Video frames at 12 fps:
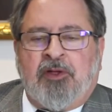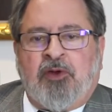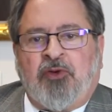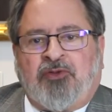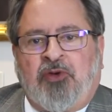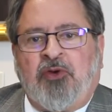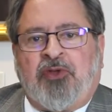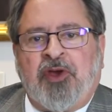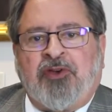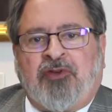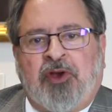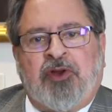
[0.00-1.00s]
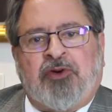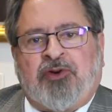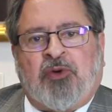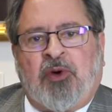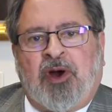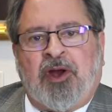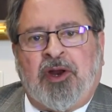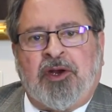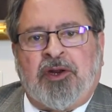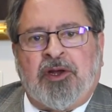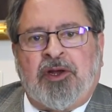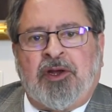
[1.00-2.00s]
Those two things are
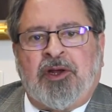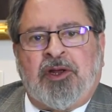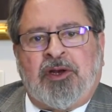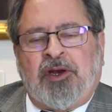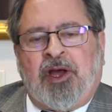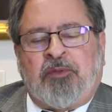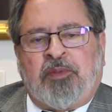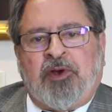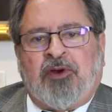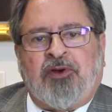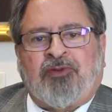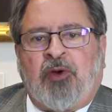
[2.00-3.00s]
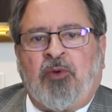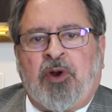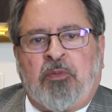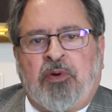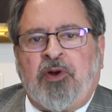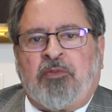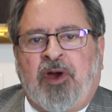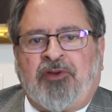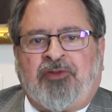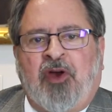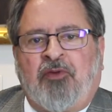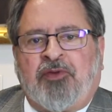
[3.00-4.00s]
intertwined, not because I want to put
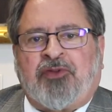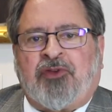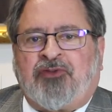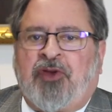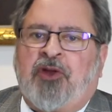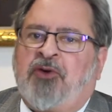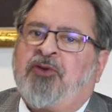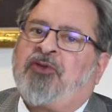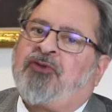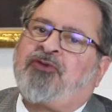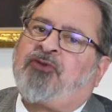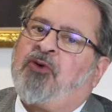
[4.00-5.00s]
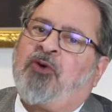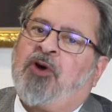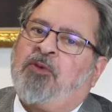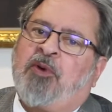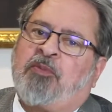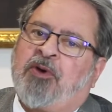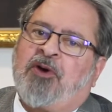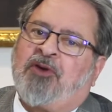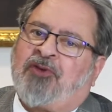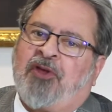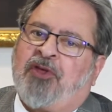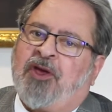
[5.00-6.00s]
myself at the center of the story, but
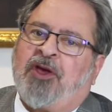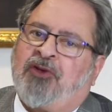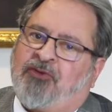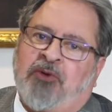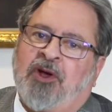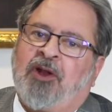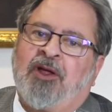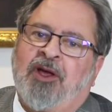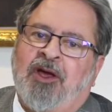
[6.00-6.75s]
because I think Israel